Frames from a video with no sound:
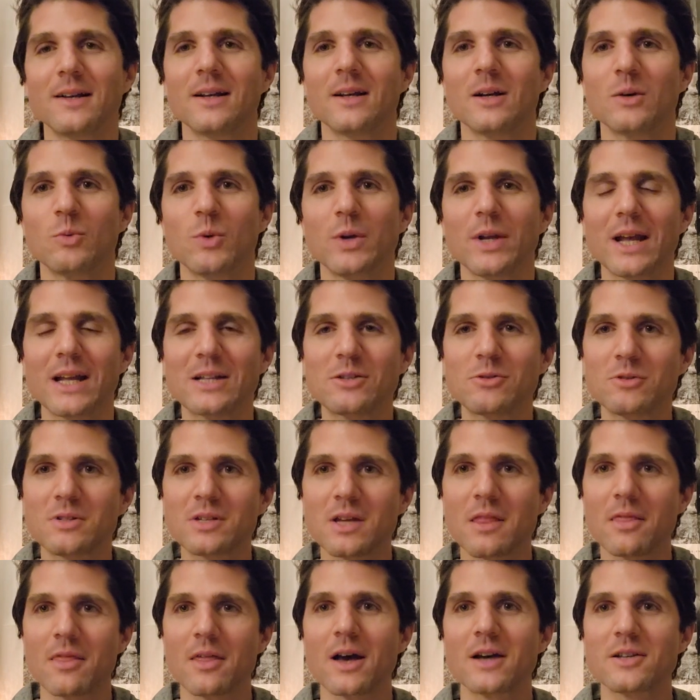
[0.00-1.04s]
We get to
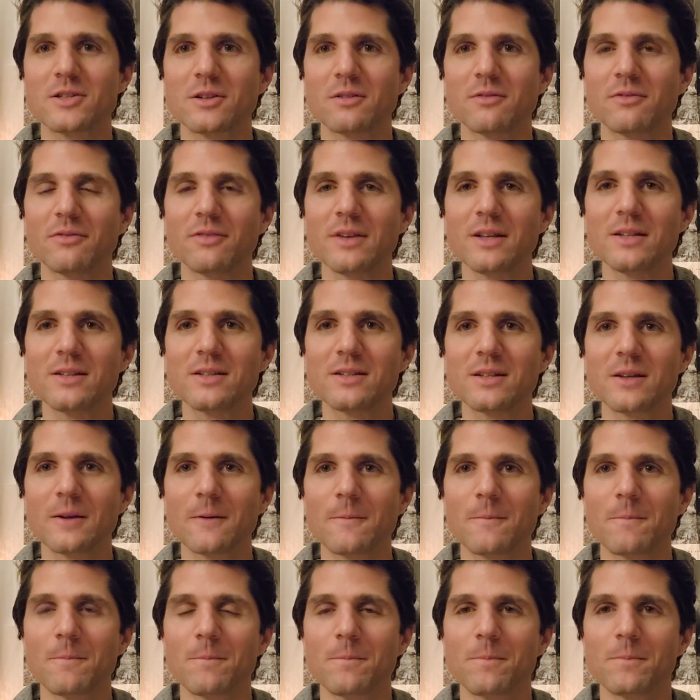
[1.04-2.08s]
10,000 feet.
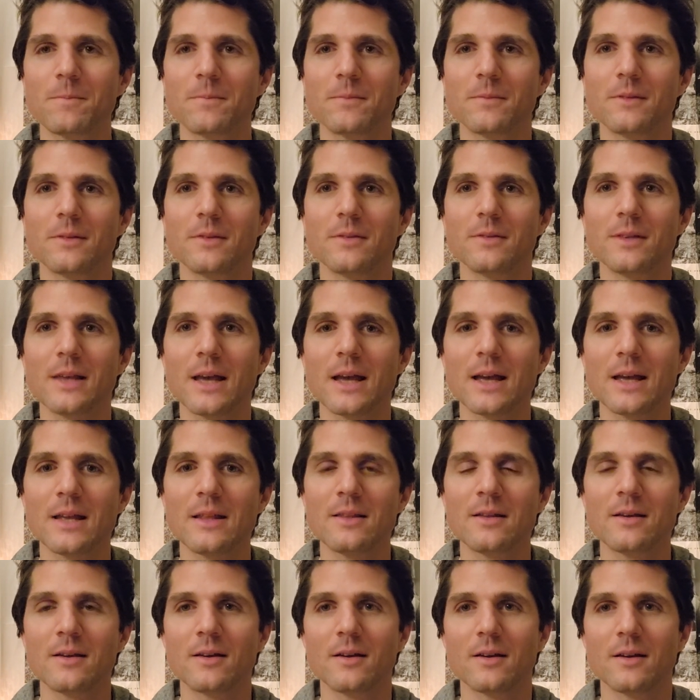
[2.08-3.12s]

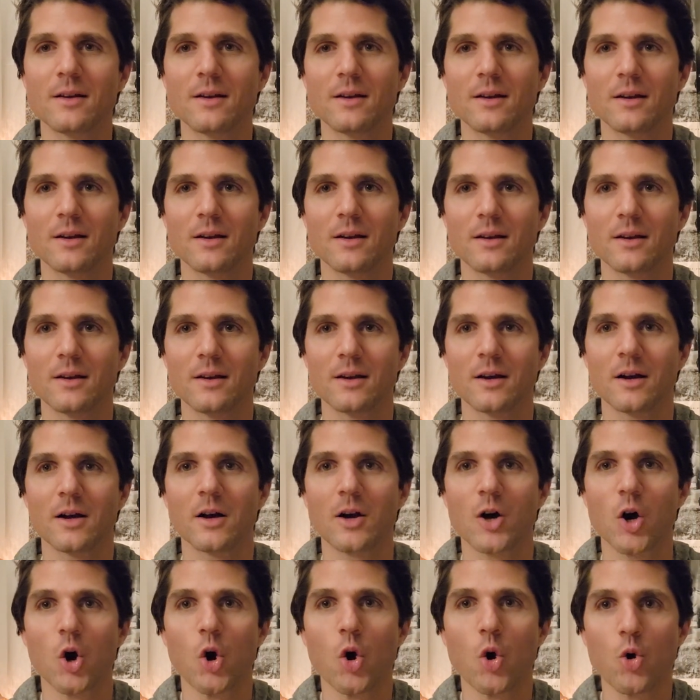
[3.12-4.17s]
Then,
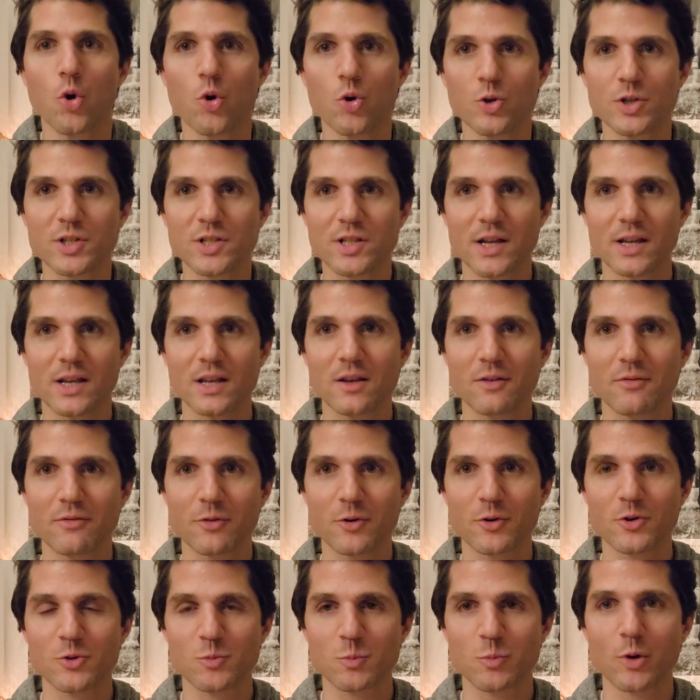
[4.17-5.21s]
who's taking
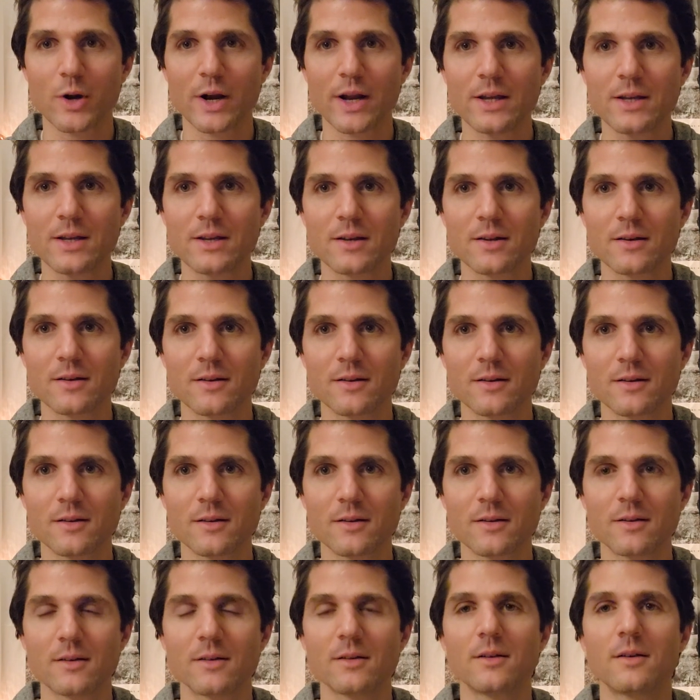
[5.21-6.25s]
first brake?
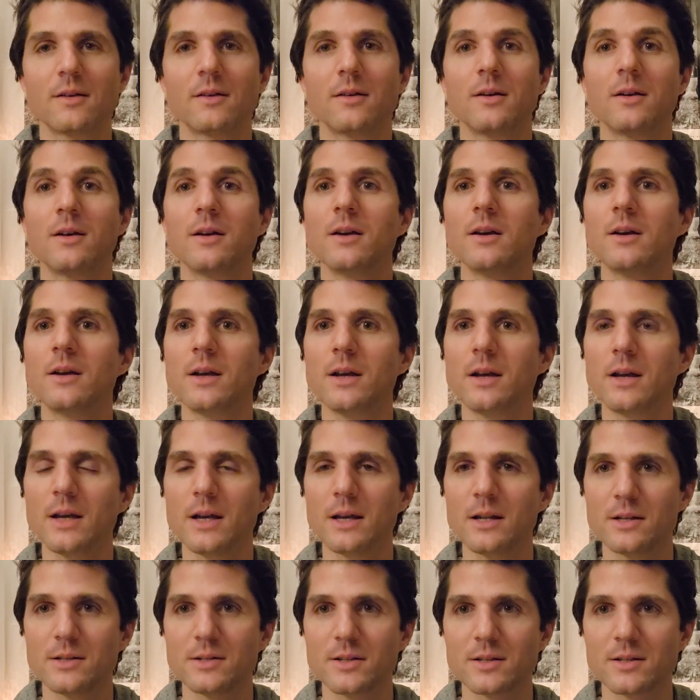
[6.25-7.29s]
It
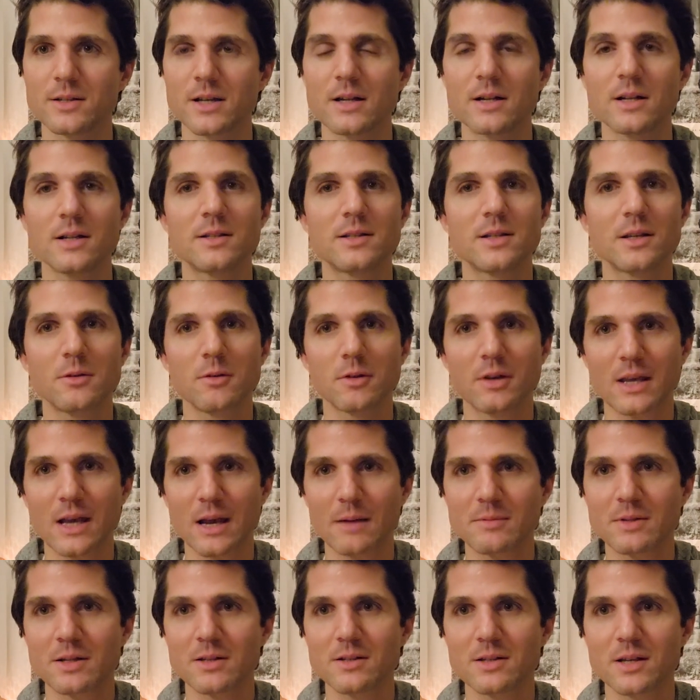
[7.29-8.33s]
is decided. Say the
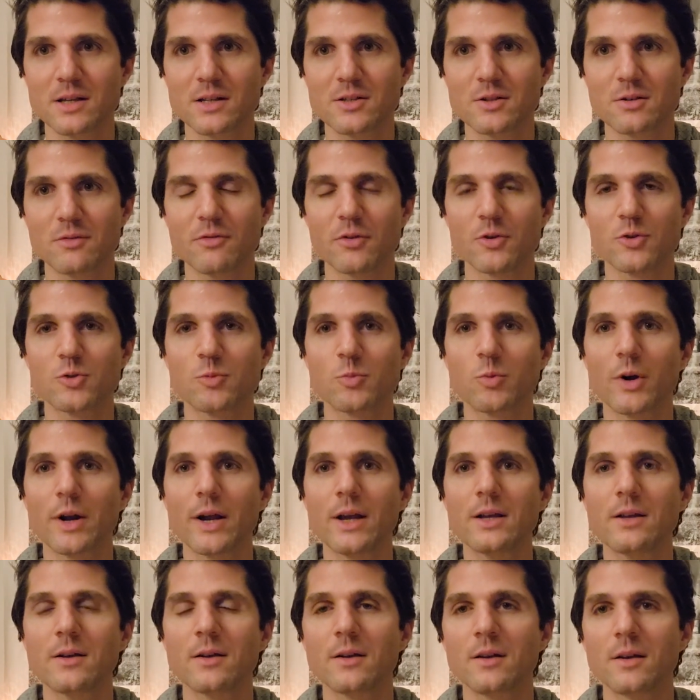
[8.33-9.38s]
captain takes the first
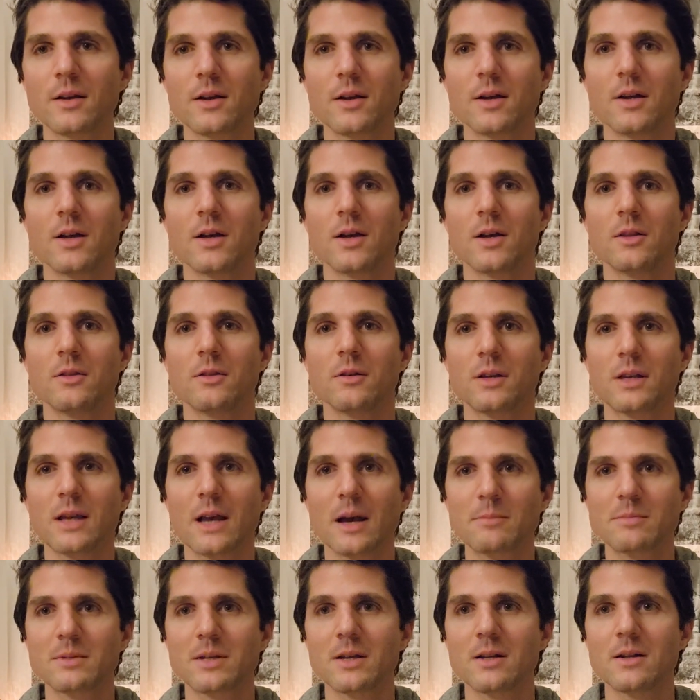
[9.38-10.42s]
brake. The
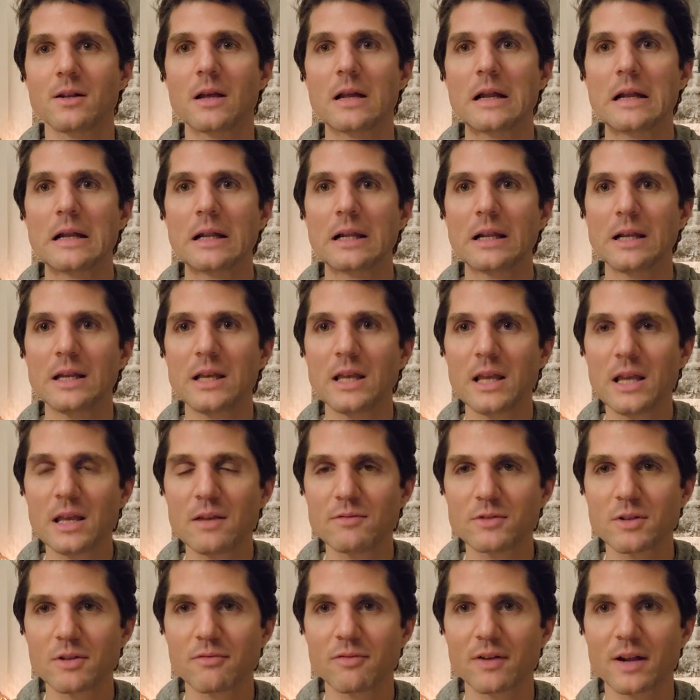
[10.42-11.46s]
captain
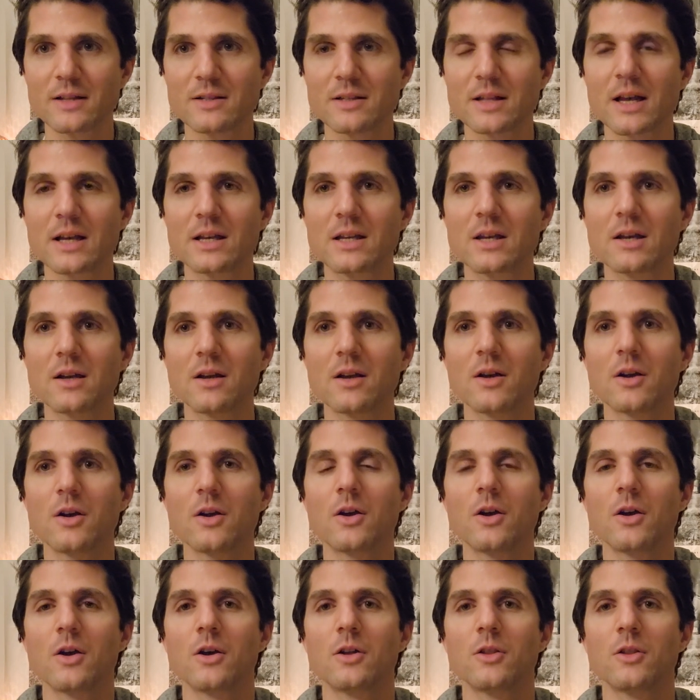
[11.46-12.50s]
leaves the flight deck.
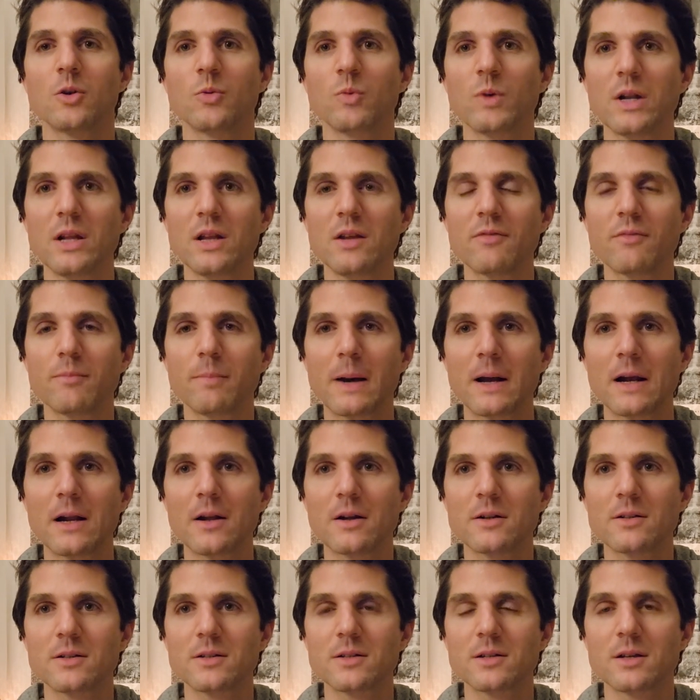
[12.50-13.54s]
The relief
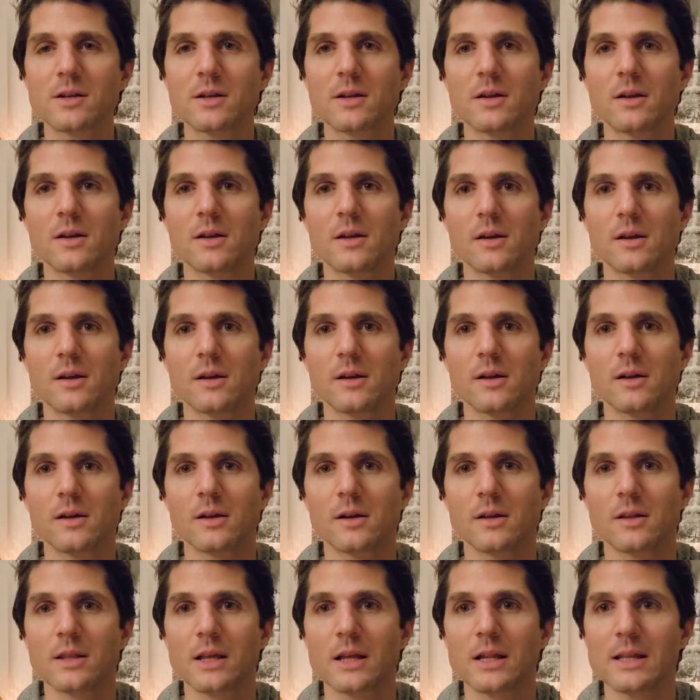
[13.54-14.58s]
pilot
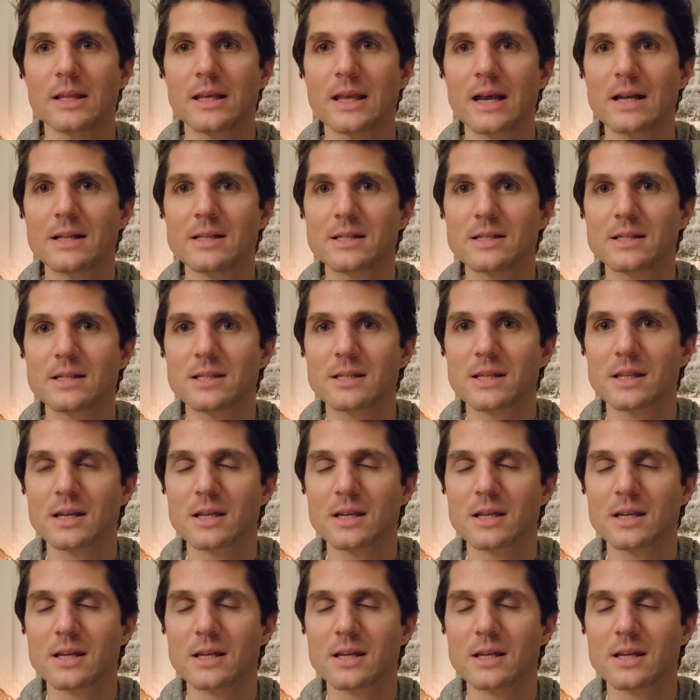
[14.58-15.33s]
then gets